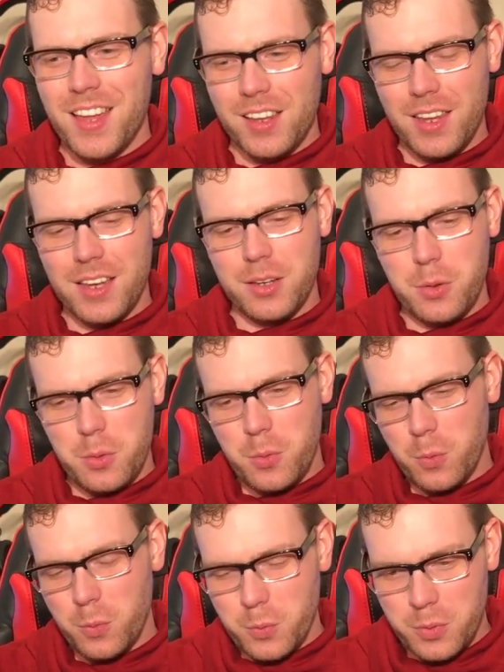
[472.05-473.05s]
Like,
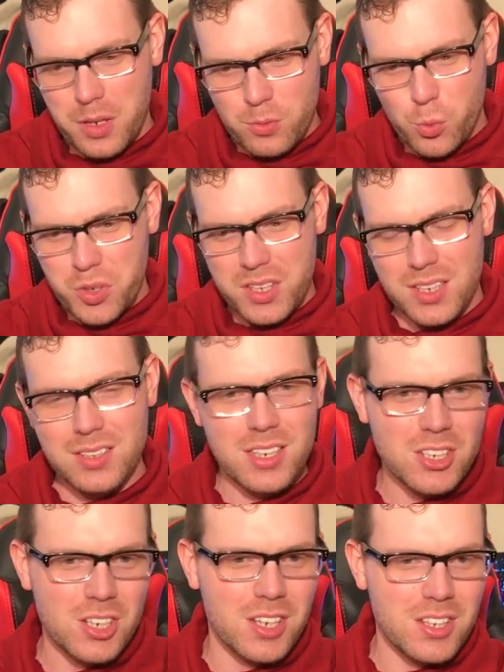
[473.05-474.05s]
even with the
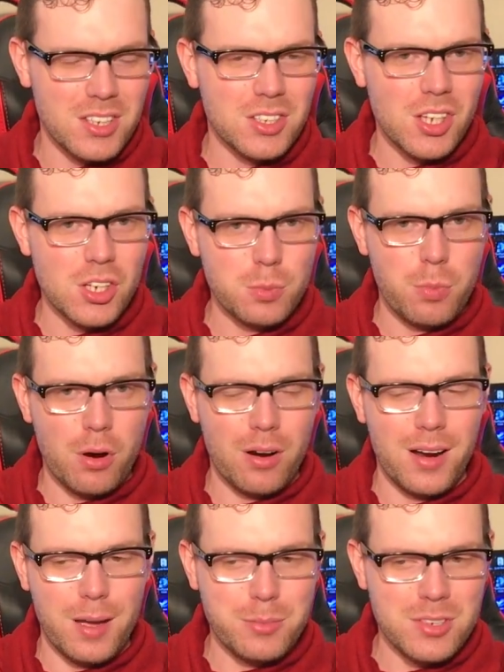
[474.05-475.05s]
addition of this touch
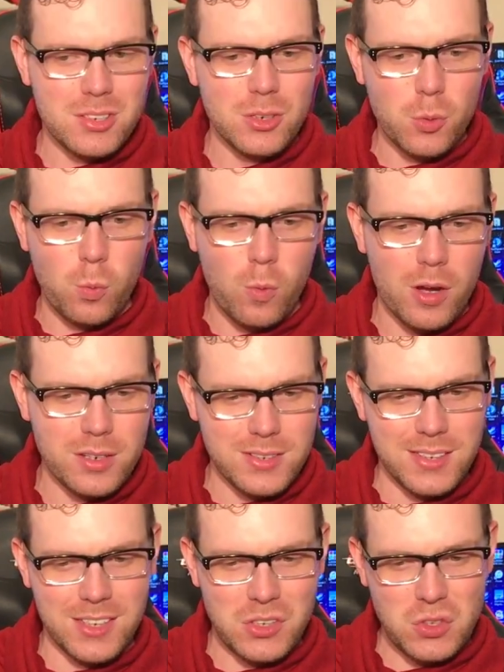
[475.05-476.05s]
bar, I'm still
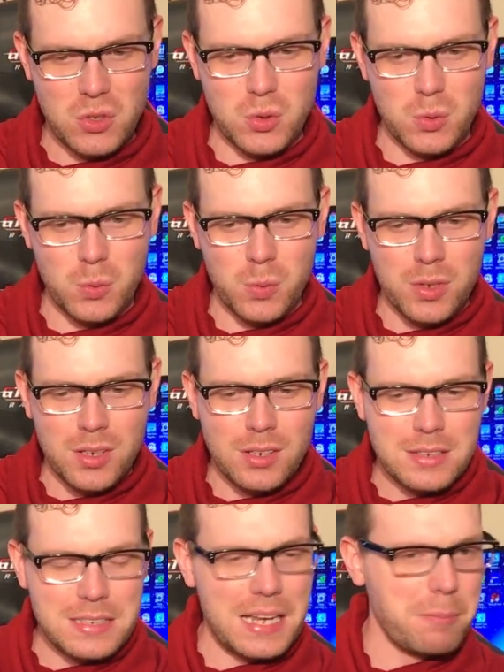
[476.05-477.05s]
wanting to
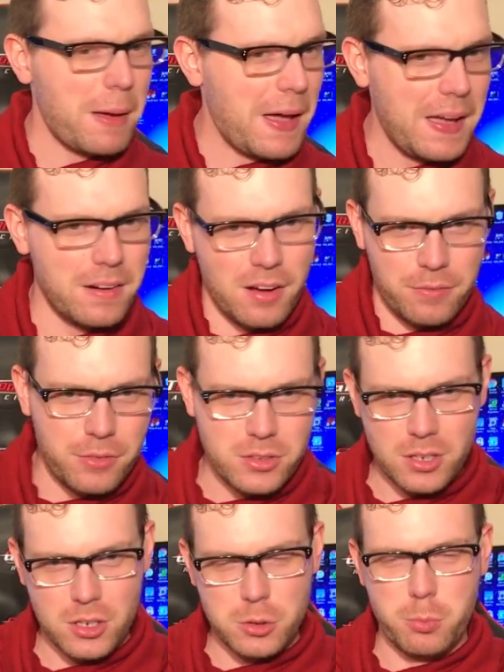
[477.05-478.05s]
take my hand off
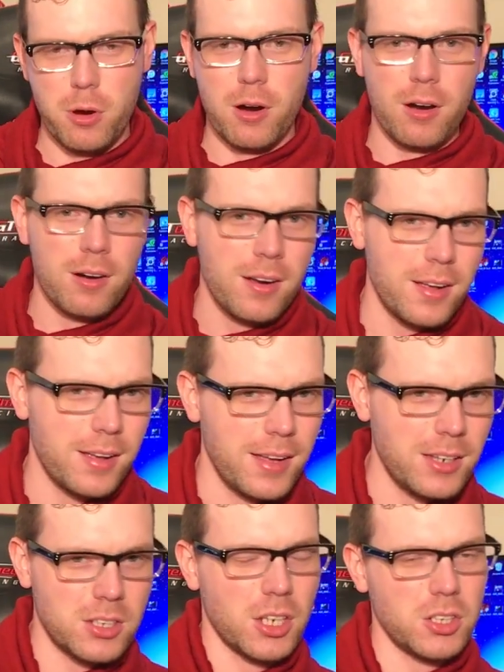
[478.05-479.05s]
the touch bar
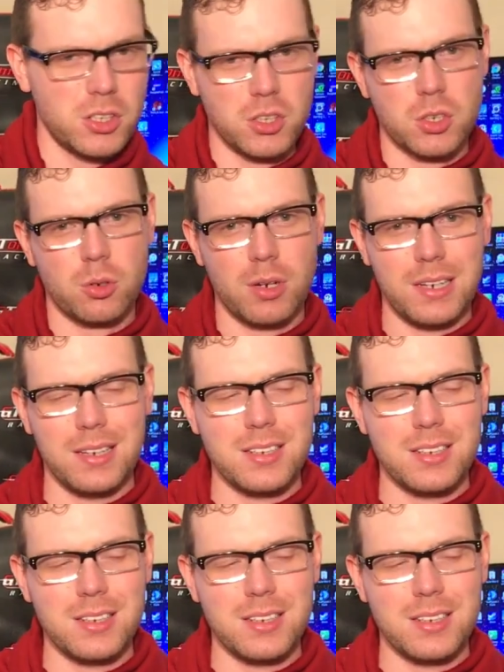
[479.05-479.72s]
and touch the screen.